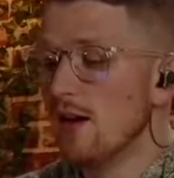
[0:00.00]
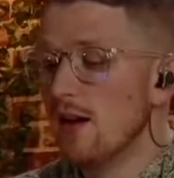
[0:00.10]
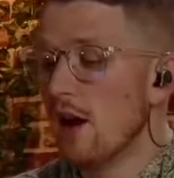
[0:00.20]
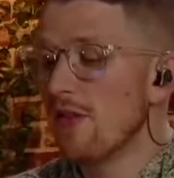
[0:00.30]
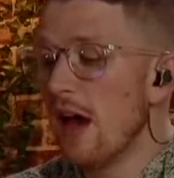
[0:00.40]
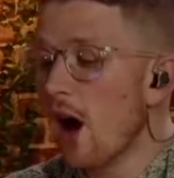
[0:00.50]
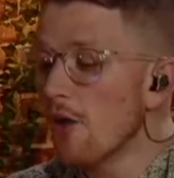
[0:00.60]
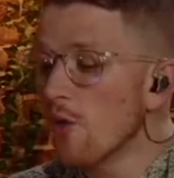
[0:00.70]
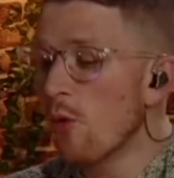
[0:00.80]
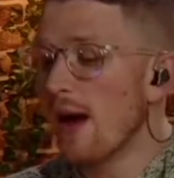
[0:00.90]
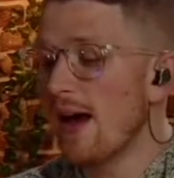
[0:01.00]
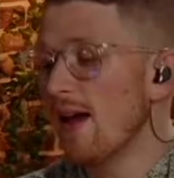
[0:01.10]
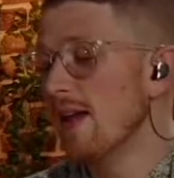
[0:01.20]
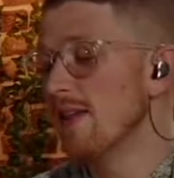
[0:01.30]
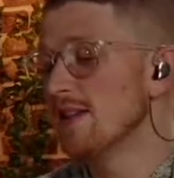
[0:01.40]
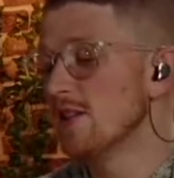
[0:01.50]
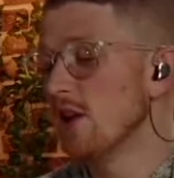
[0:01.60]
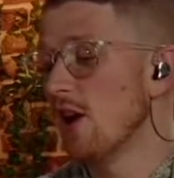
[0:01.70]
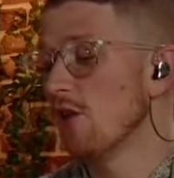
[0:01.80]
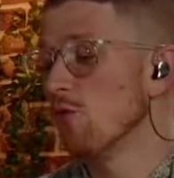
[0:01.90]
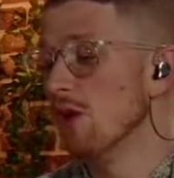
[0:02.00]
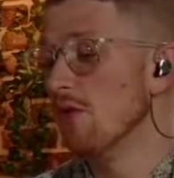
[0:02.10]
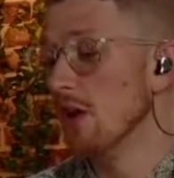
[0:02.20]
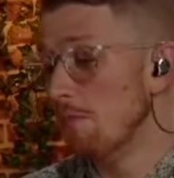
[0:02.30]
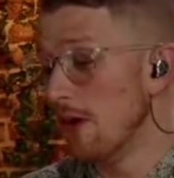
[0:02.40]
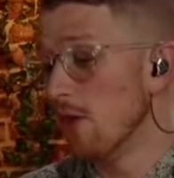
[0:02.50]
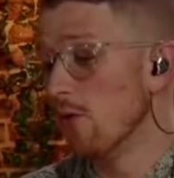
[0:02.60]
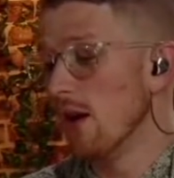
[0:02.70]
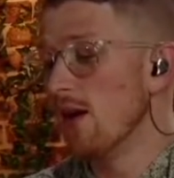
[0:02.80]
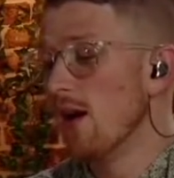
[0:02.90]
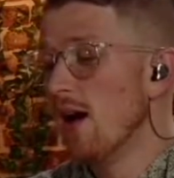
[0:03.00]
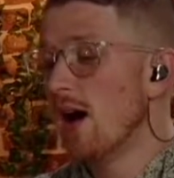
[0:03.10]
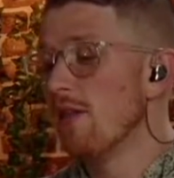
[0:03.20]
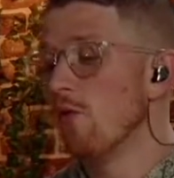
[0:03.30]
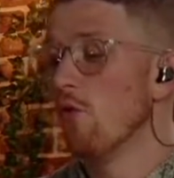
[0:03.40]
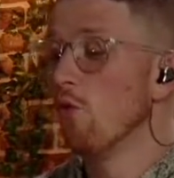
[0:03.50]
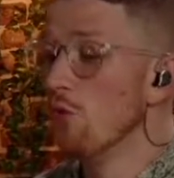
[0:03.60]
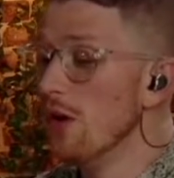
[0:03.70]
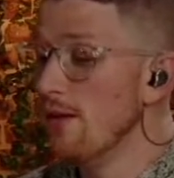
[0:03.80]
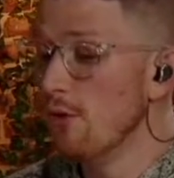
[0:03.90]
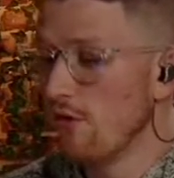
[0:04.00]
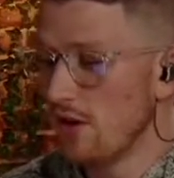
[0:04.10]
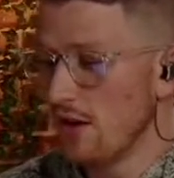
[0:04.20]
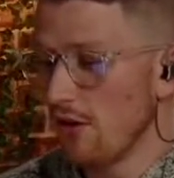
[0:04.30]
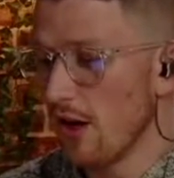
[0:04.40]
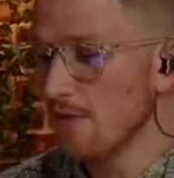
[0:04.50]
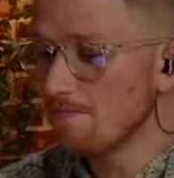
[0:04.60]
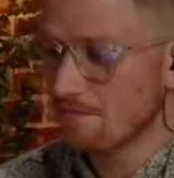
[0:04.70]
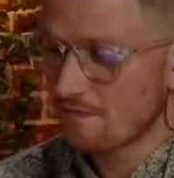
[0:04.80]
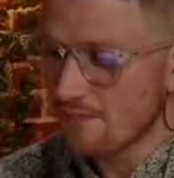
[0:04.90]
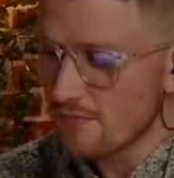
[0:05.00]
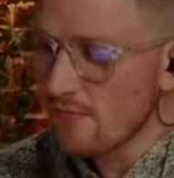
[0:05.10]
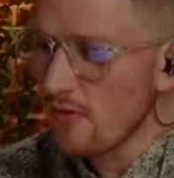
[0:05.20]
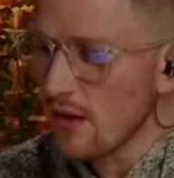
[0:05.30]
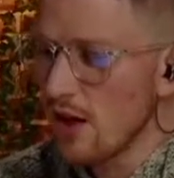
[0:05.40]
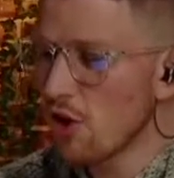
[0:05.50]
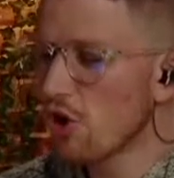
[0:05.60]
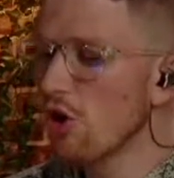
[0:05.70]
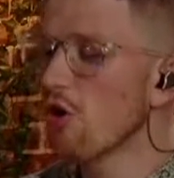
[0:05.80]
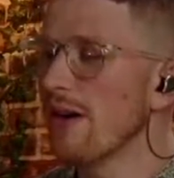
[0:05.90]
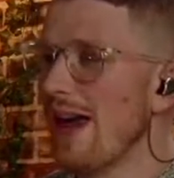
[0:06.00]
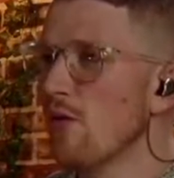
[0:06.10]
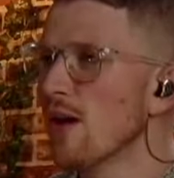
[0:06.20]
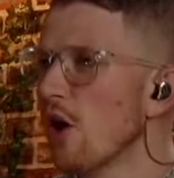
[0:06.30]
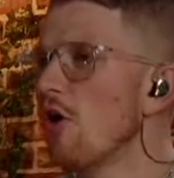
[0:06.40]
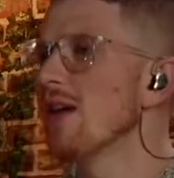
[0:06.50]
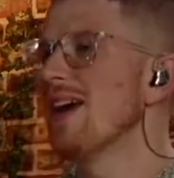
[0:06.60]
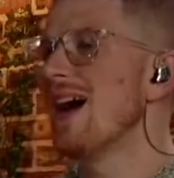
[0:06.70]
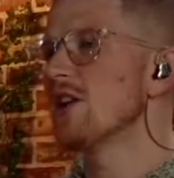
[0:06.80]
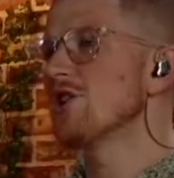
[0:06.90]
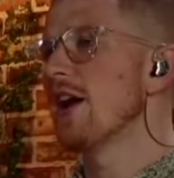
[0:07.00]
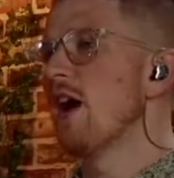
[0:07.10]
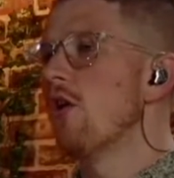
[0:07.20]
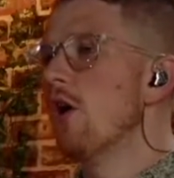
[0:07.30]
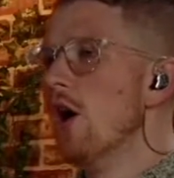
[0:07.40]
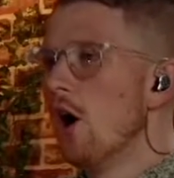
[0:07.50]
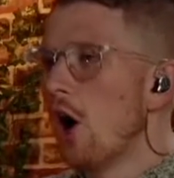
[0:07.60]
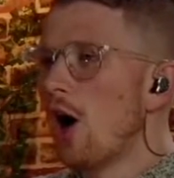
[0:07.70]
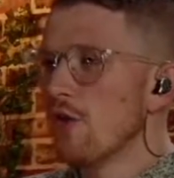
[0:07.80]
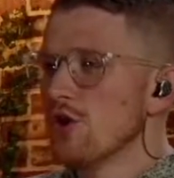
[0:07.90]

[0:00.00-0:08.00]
Now, the other way, and this is another really, really big one that will really move the needle here, is to create what I call a cash cow offer.